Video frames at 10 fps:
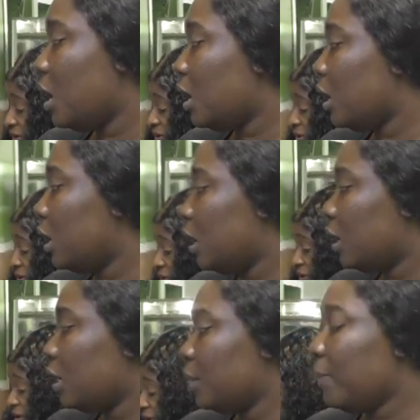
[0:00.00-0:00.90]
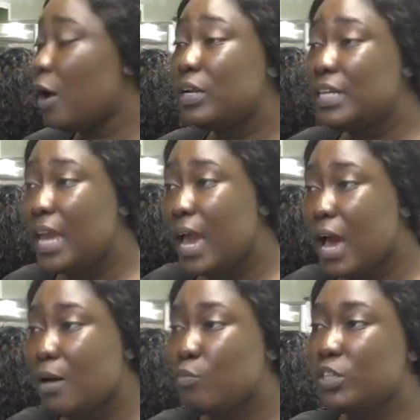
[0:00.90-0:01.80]
pounded
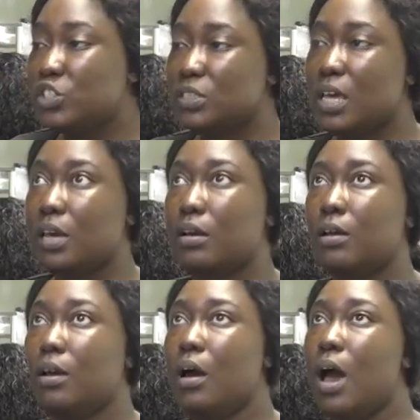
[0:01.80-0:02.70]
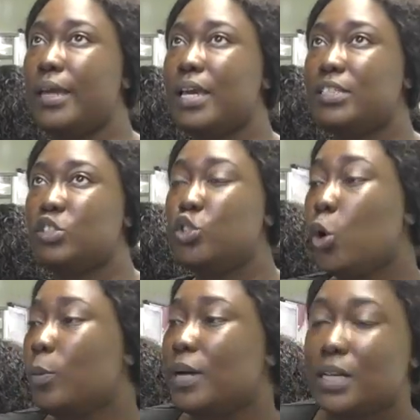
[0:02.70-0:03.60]
yam, which is like, I guess, the
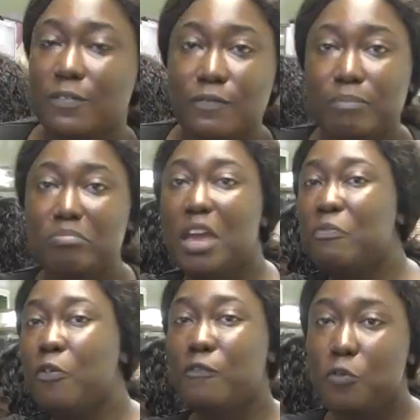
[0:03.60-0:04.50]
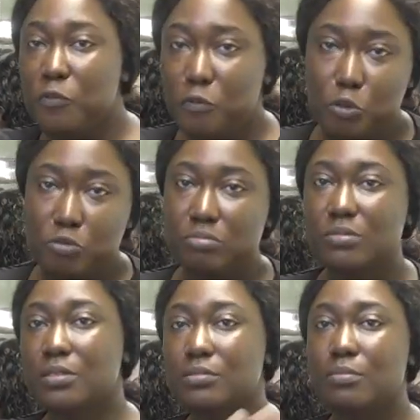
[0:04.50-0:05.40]
Yoruba name for fufu,
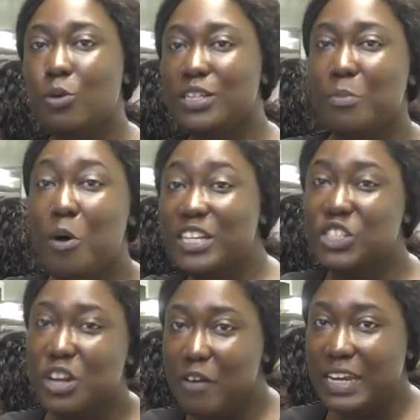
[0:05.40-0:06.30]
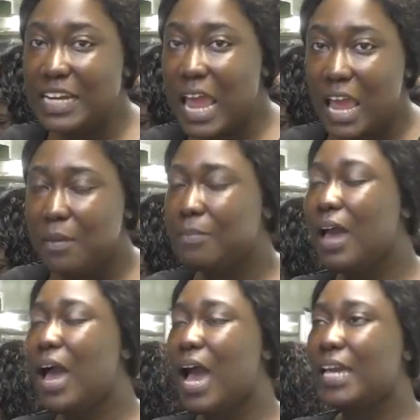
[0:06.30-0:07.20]
the more generic name,
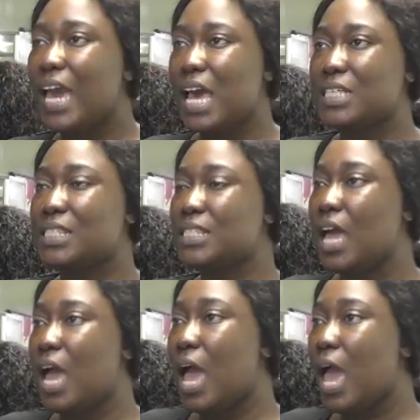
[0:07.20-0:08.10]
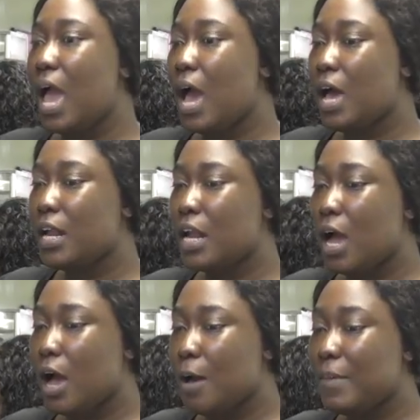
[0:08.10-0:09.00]
I guess. And
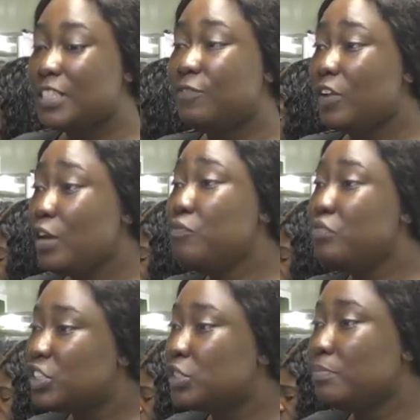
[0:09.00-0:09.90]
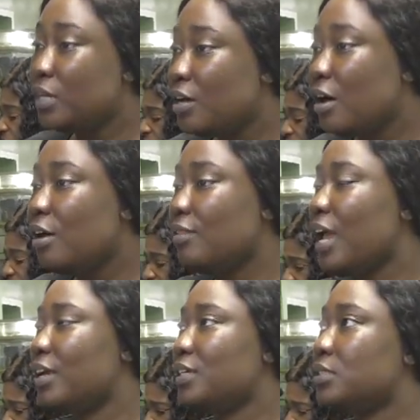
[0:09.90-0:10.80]
it's a very rich meal,
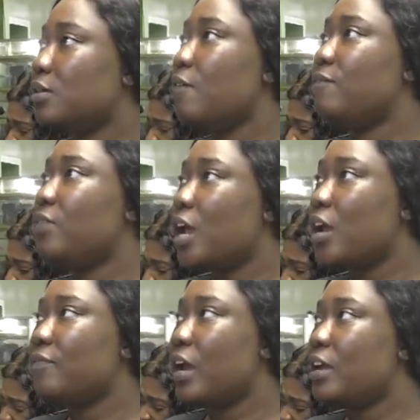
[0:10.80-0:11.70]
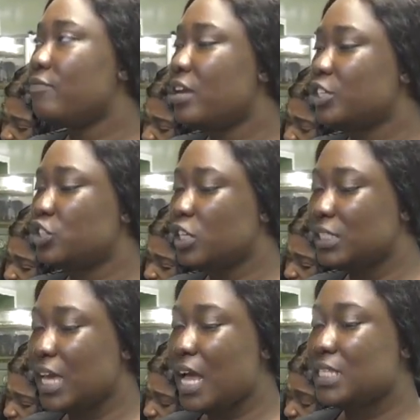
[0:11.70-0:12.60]
like it's very, very rich
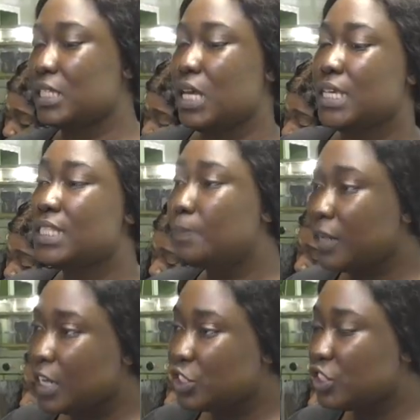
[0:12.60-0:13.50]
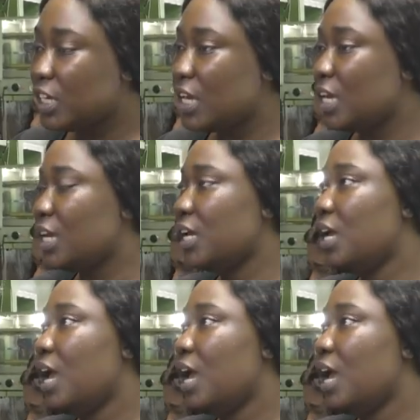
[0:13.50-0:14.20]
because it has spinach in it,